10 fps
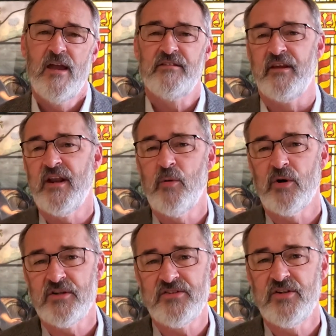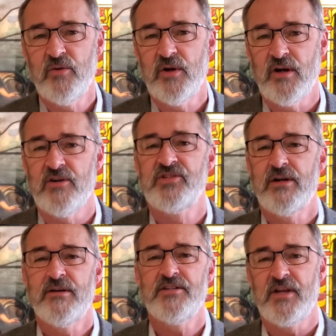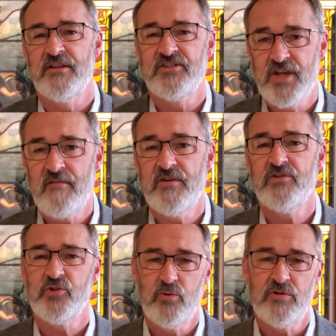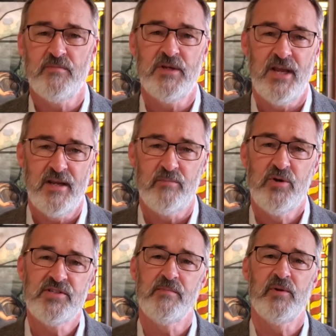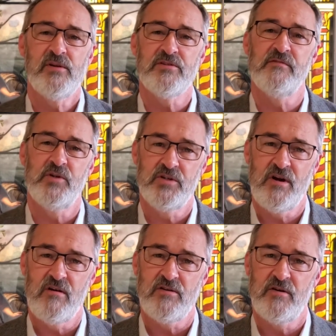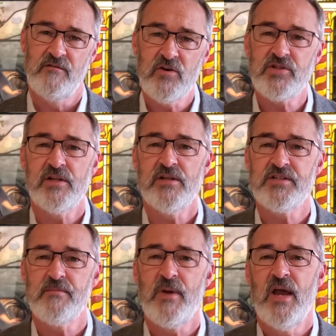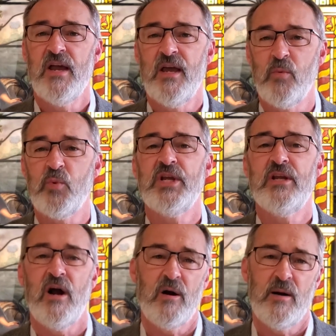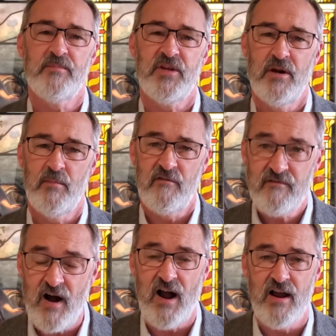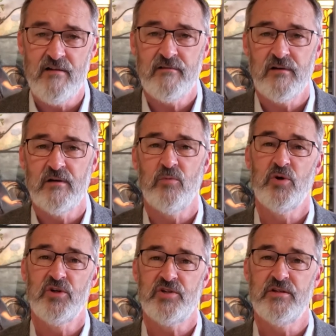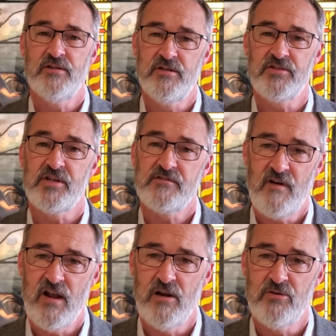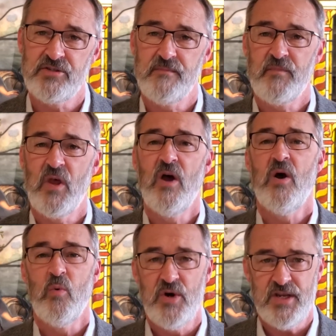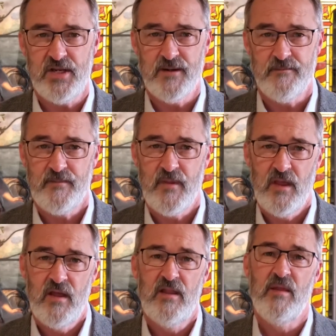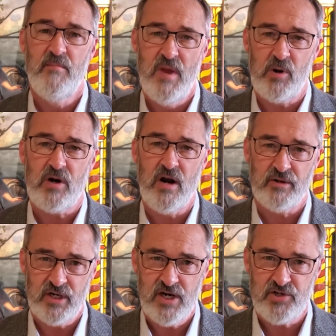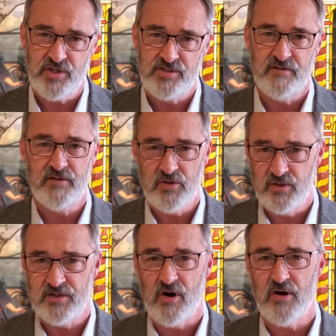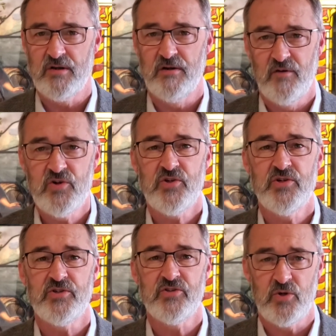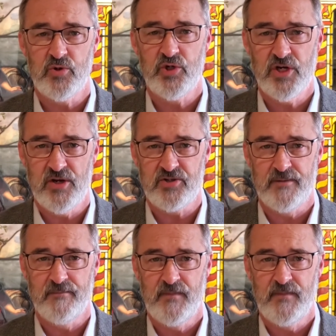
Today, we're continuing our series on the seven, soon to be eight principles of Unitarian Universalism, and we are up to number five, which is as follows We, the member congregations of the Unitarian Universalist Association,